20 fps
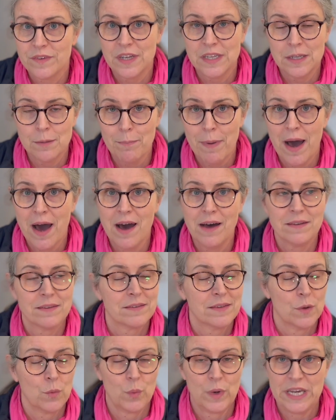in the past,
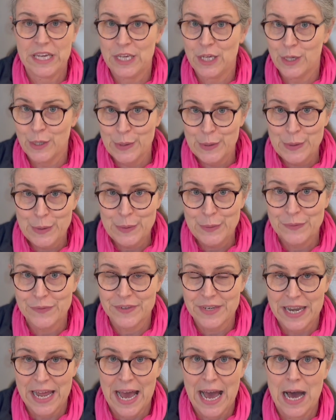that we
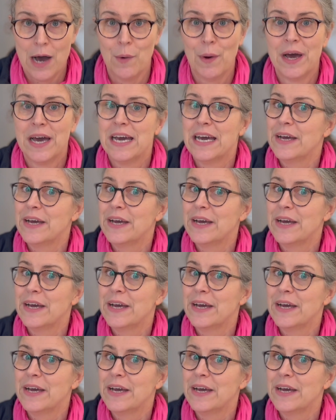use now,